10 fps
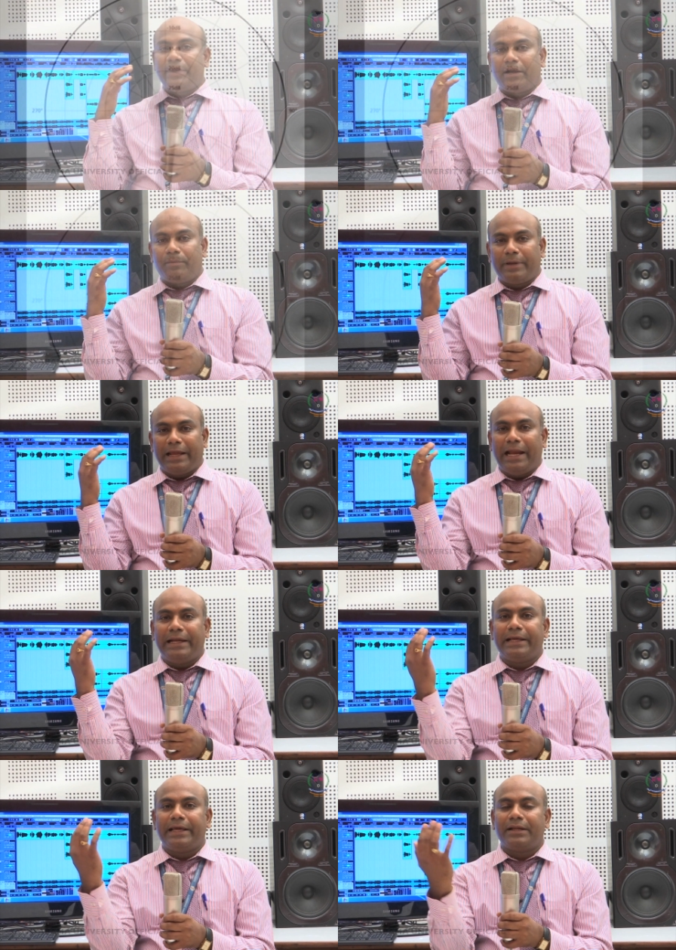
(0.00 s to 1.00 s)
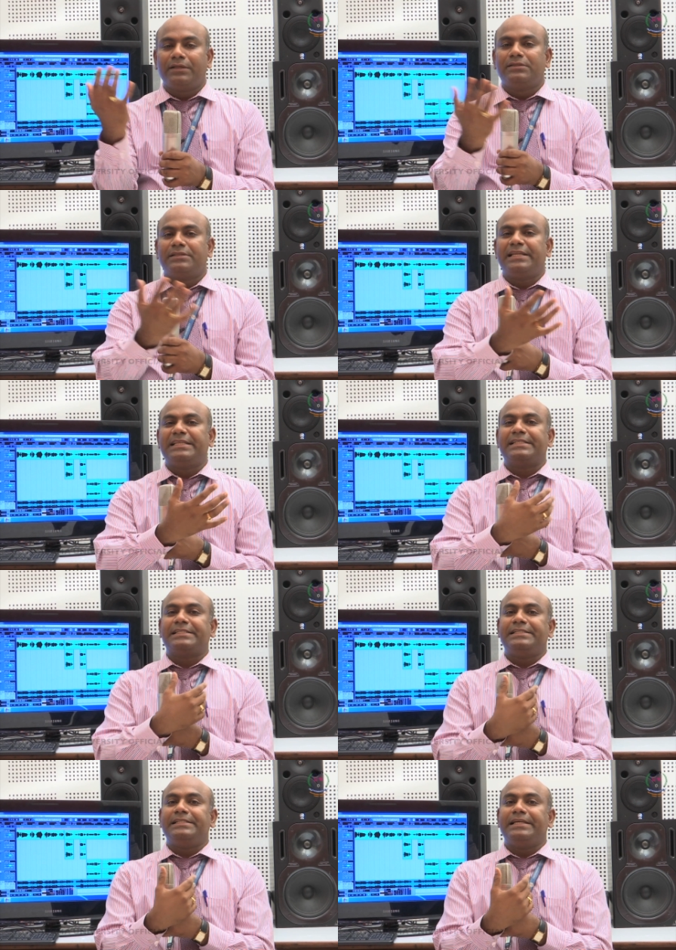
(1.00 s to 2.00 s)
pick up entire
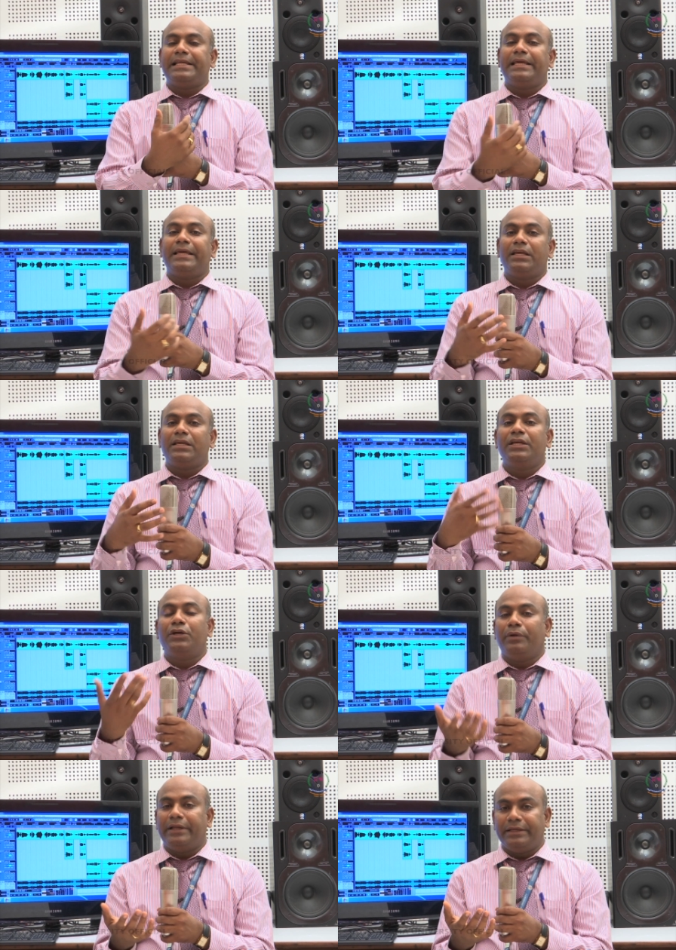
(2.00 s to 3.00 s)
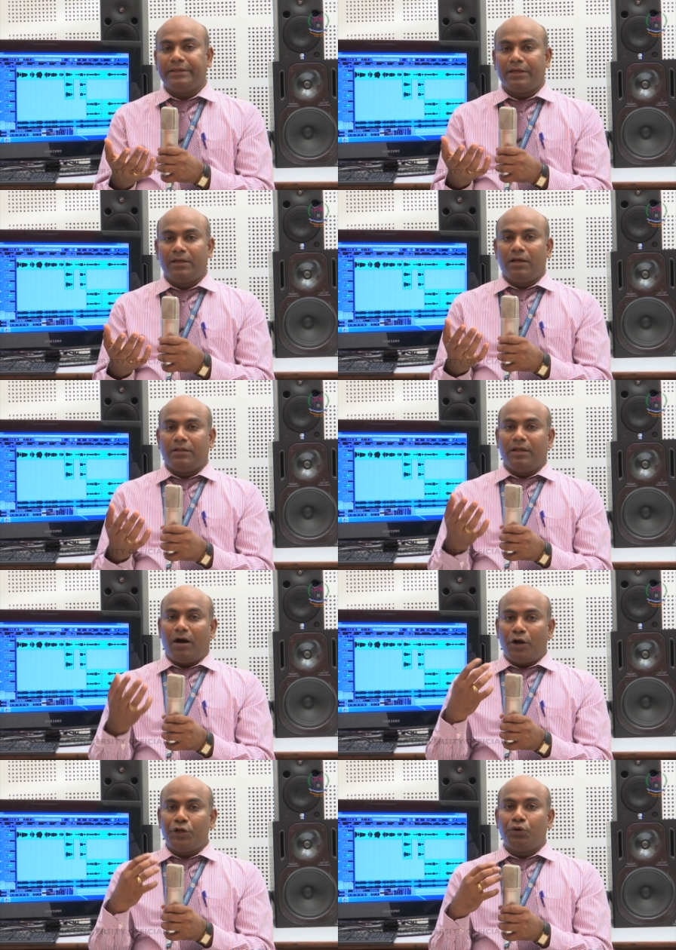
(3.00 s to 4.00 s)
360 degree equally. The
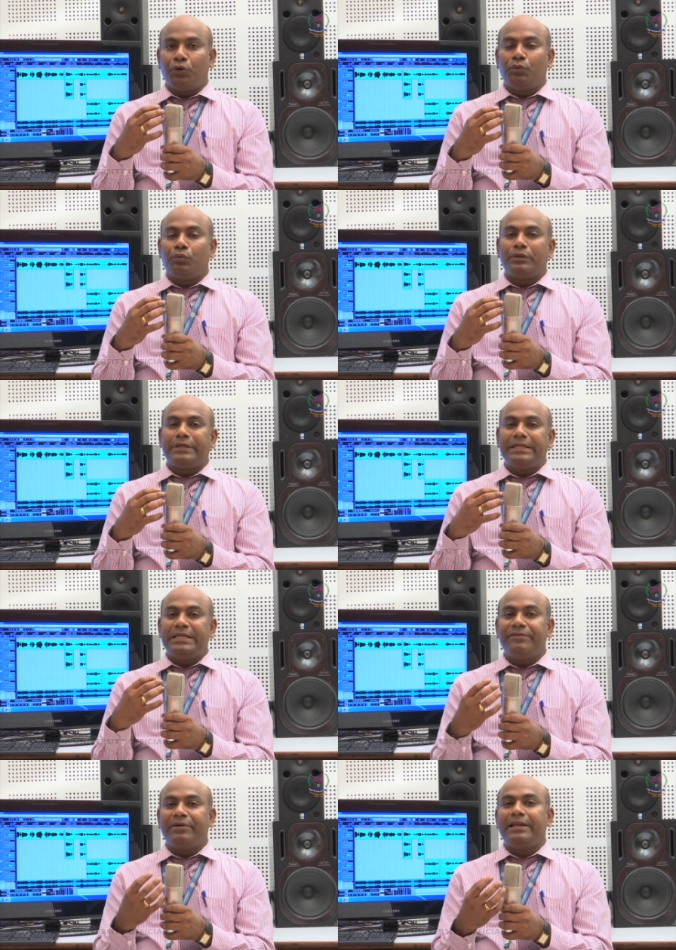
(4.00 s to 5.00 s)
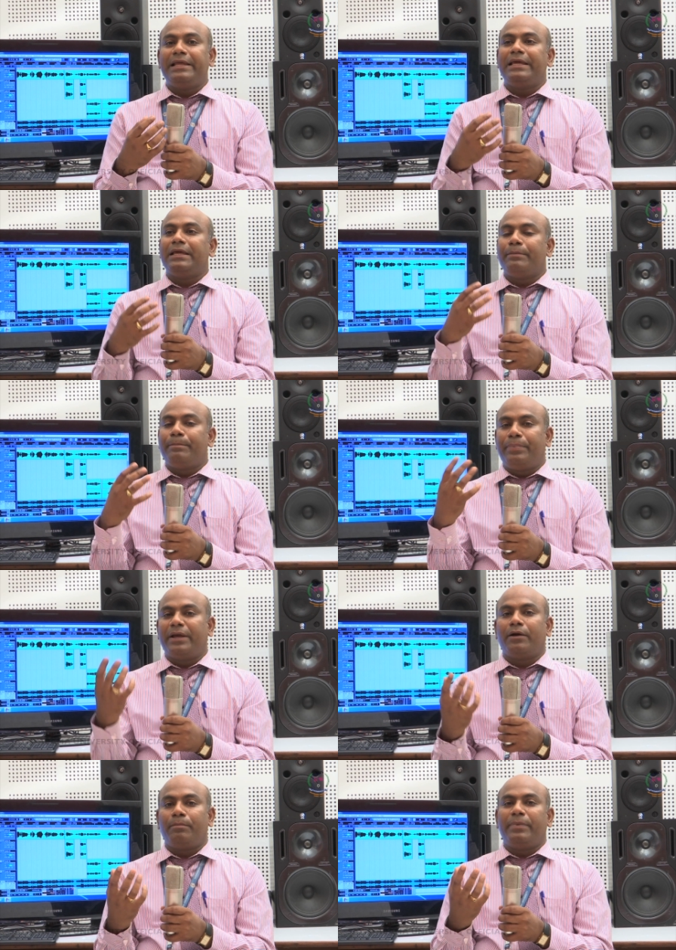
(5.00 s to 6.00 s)
audio evenly
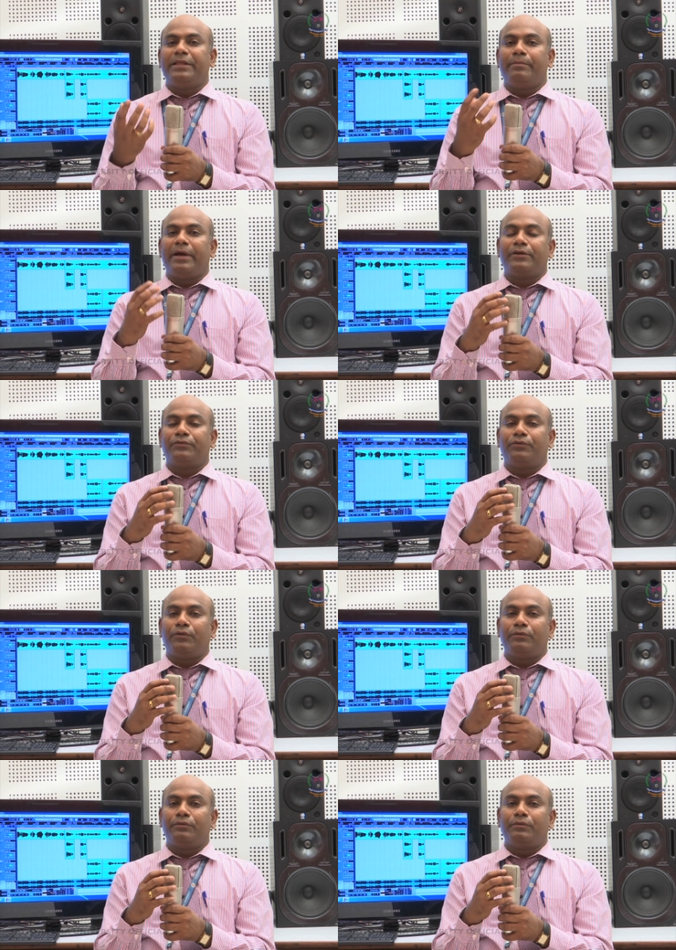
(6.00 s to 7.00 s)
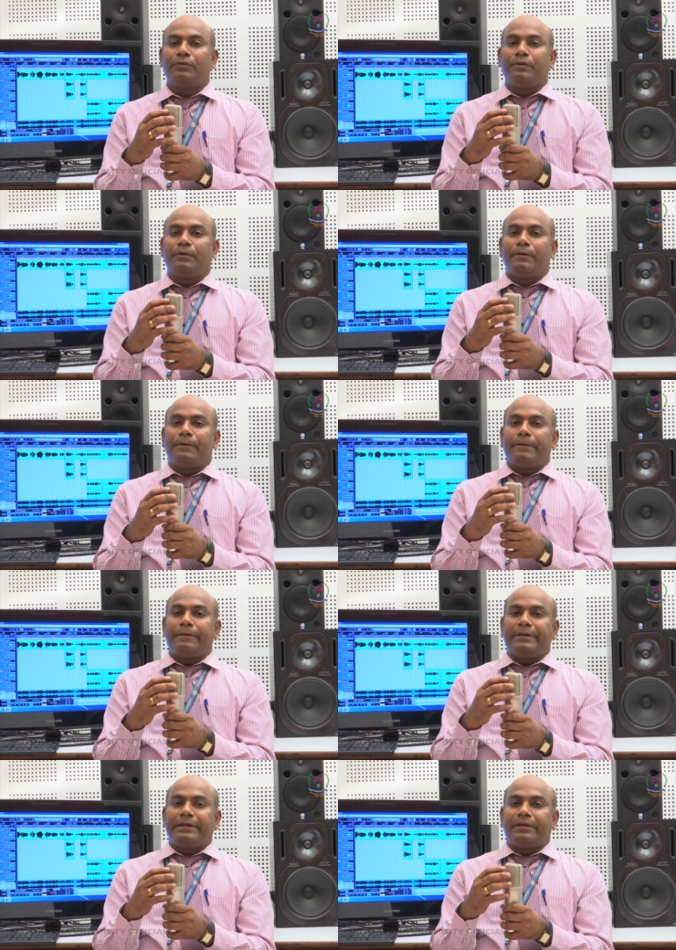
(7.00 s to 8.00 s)
pick up by the microphone
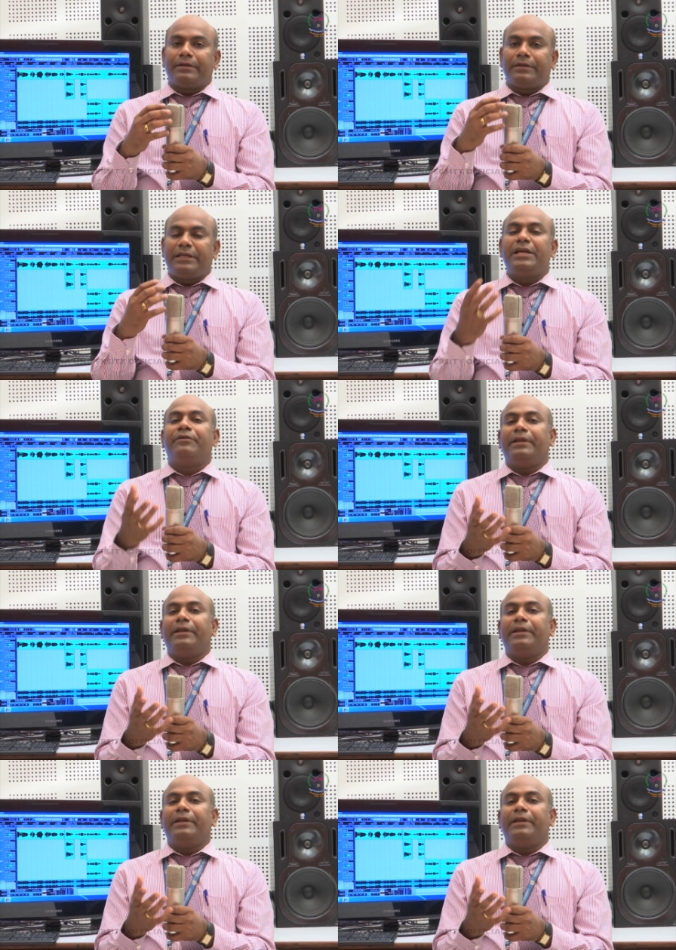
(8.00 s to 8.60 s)
equally.